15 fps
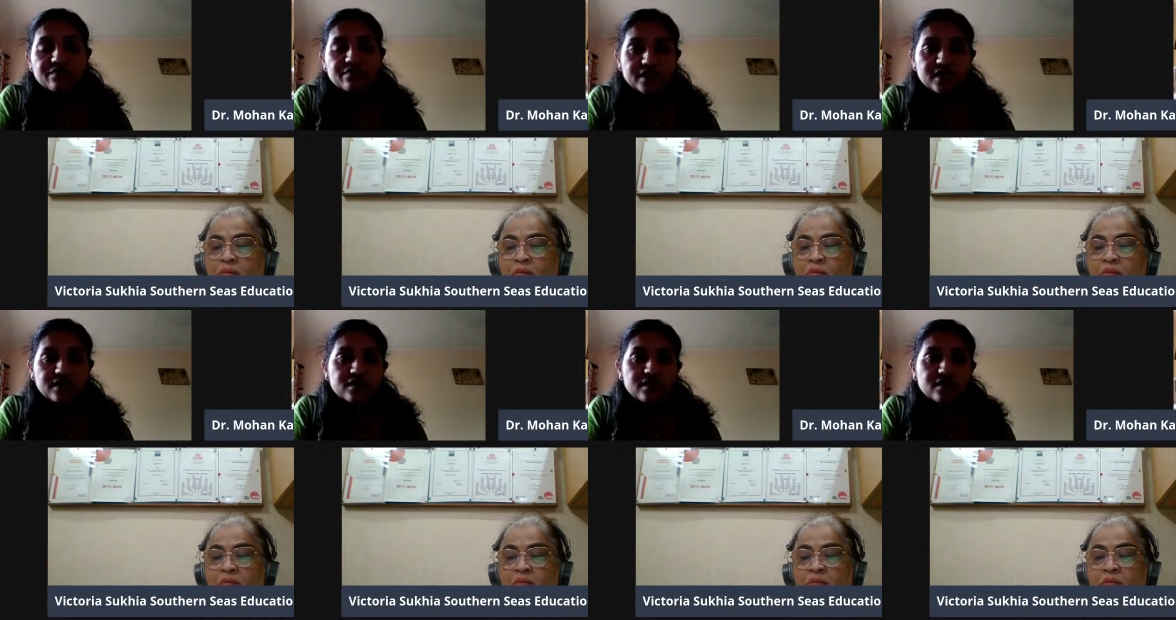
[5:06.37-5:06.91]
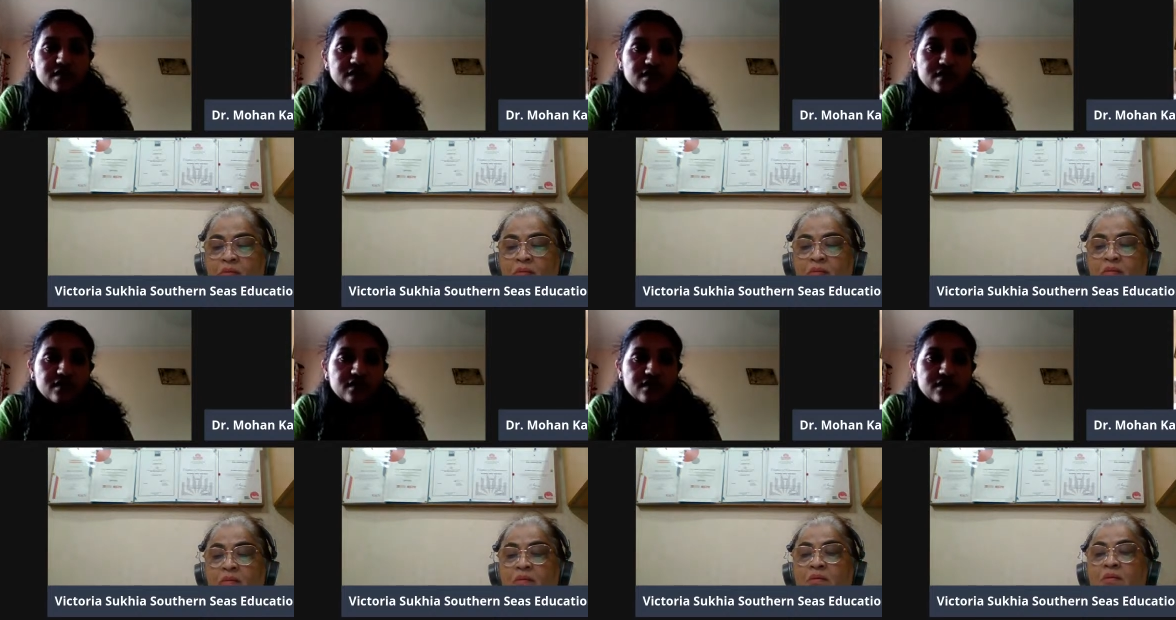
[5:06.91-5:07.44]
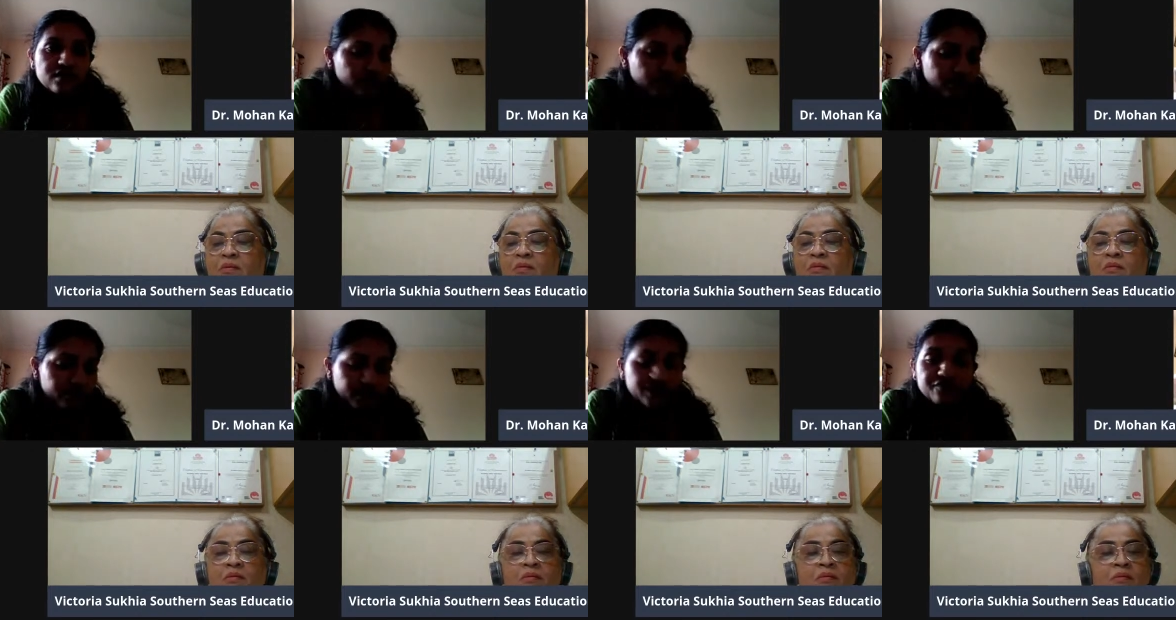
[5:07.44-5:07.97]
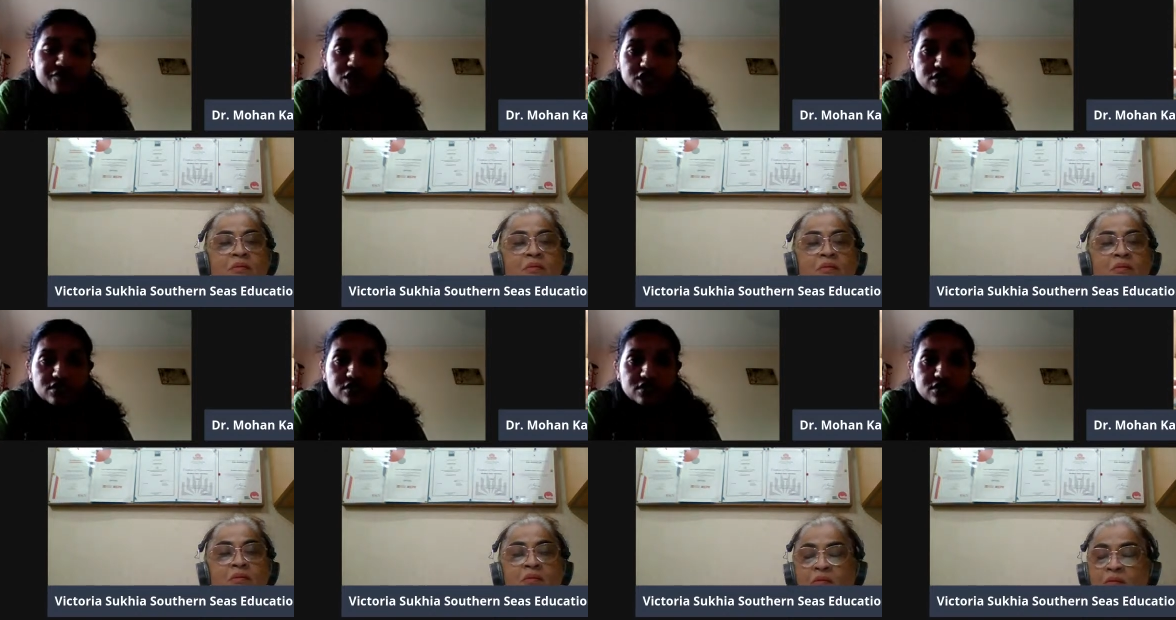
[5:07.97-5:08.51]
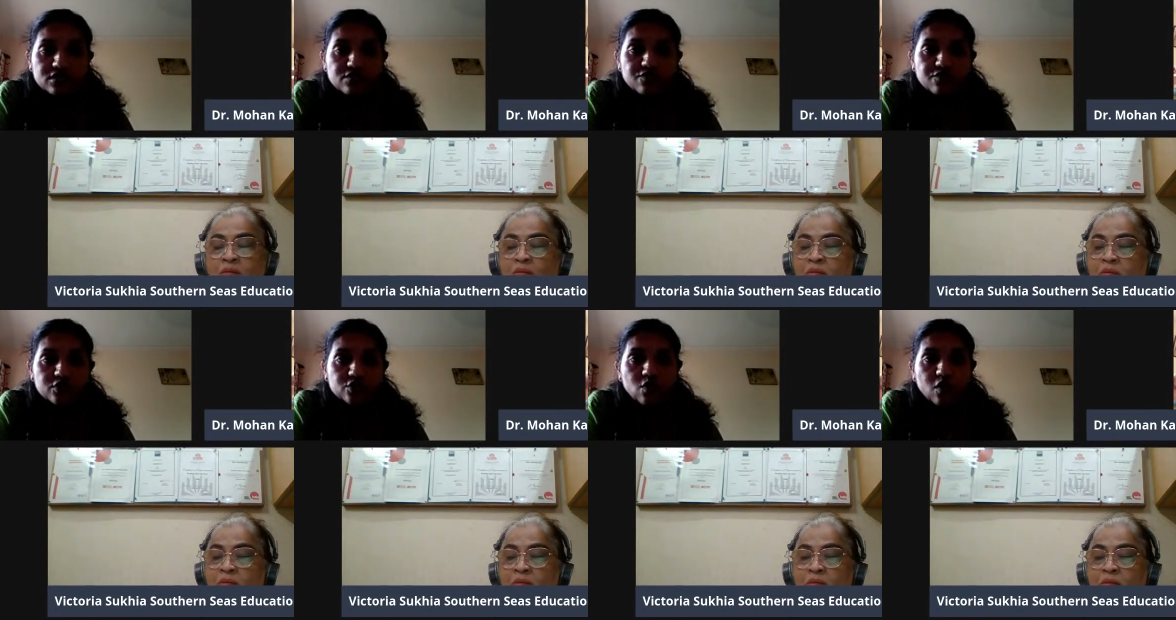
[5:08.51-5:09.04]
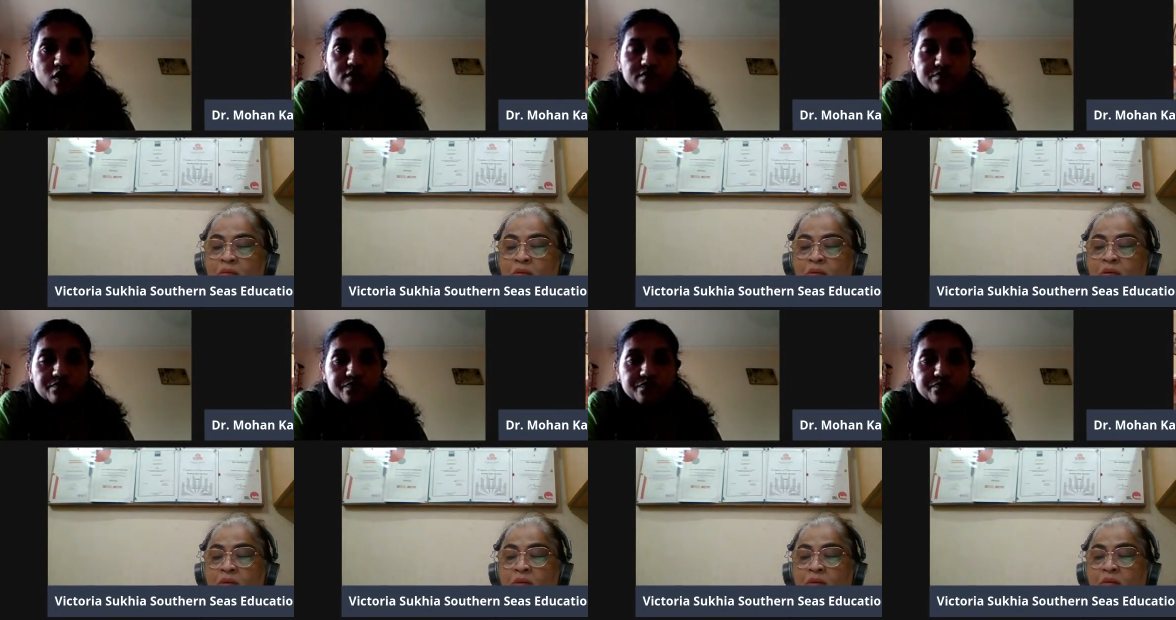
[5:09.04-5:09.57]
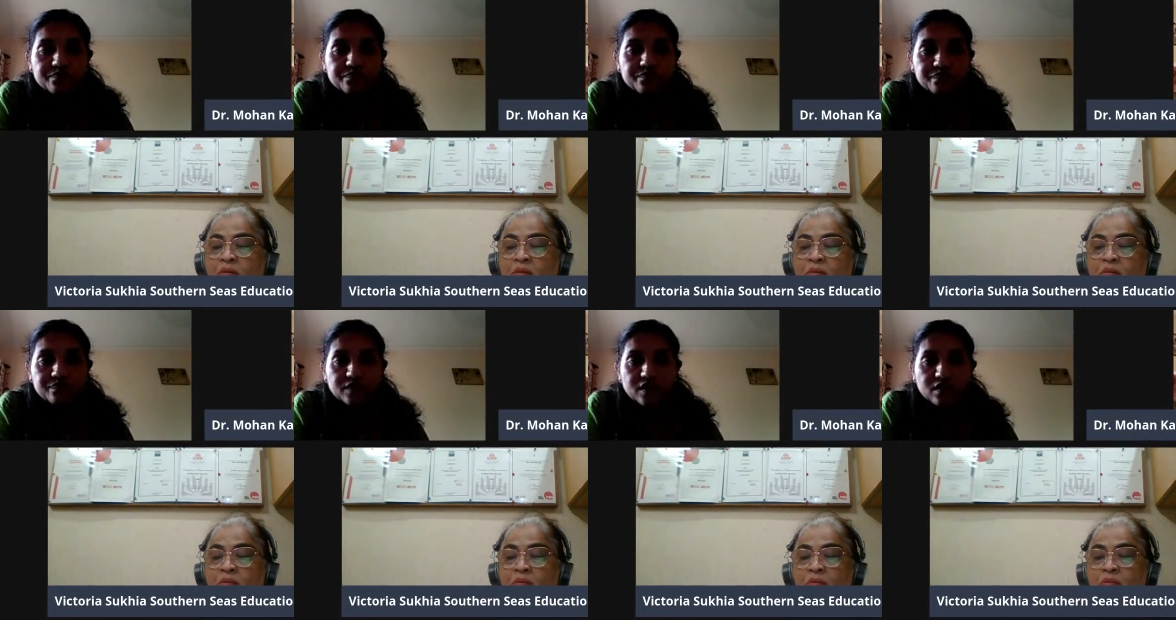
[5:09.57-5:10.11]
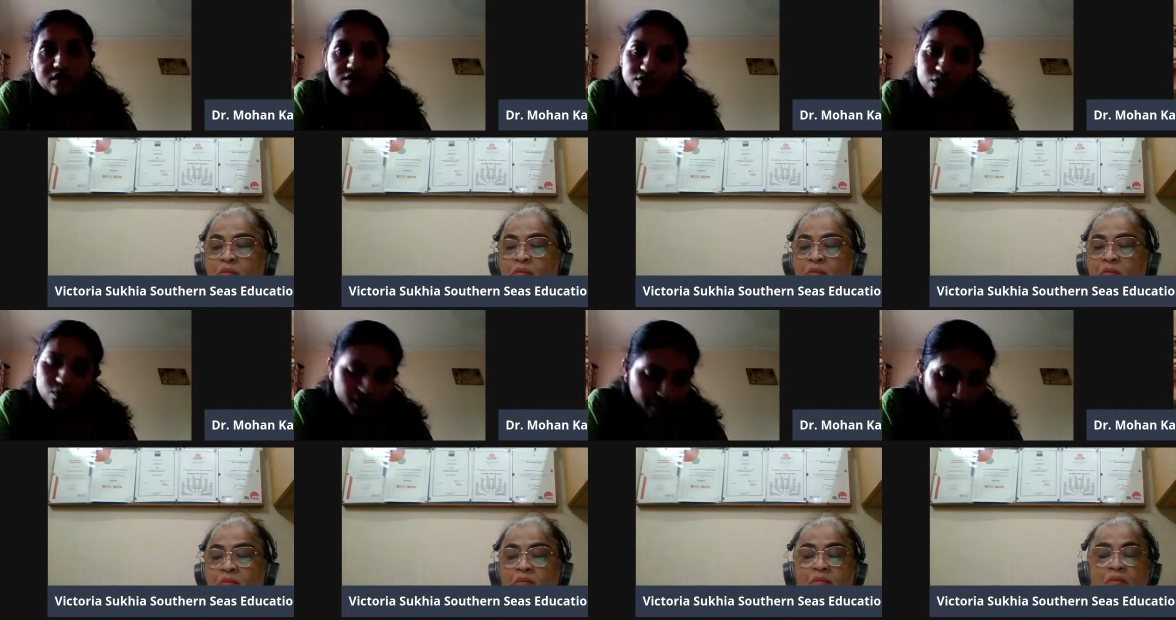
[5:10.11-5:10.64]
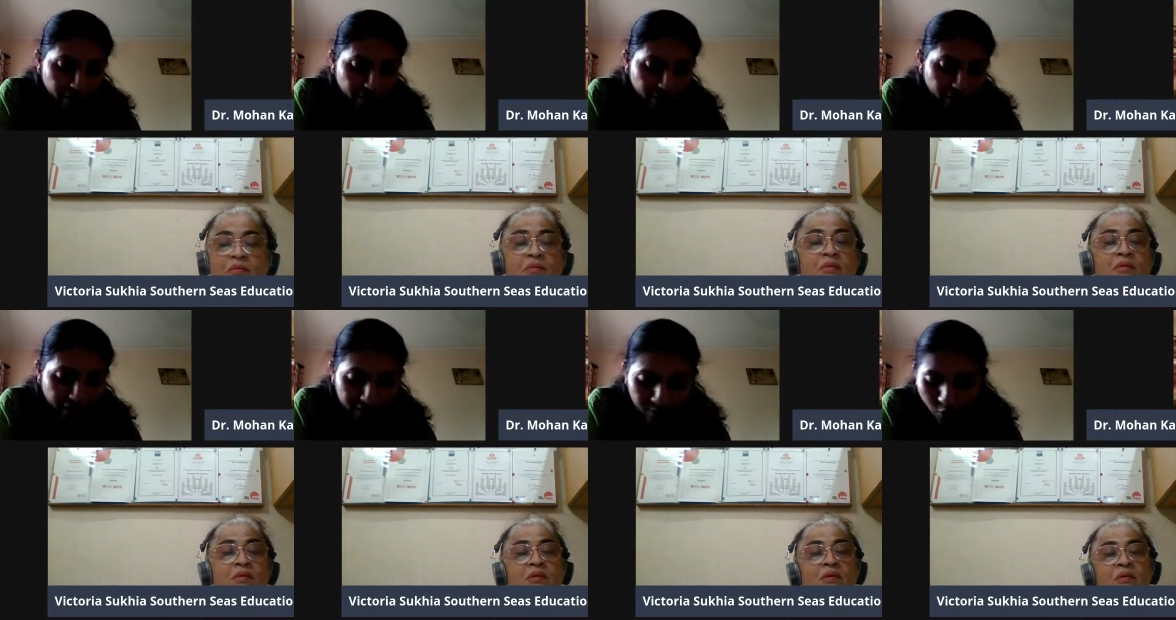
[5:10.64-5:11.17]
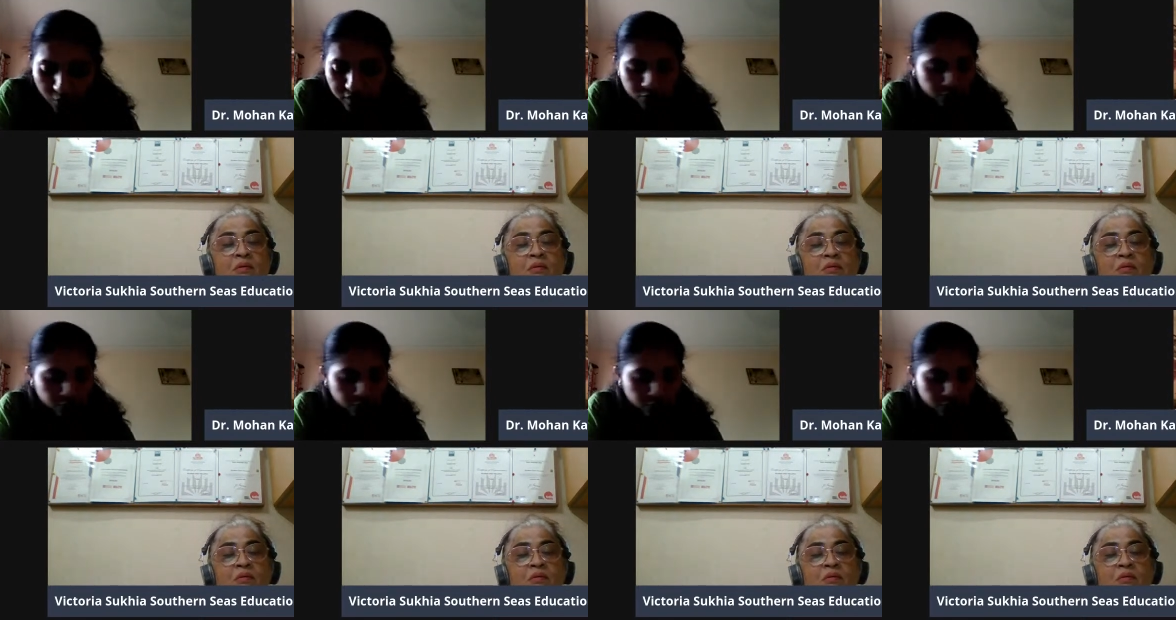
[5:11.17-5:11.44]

Speaker 1: very uh, beneficial for you all. Okay, madam, over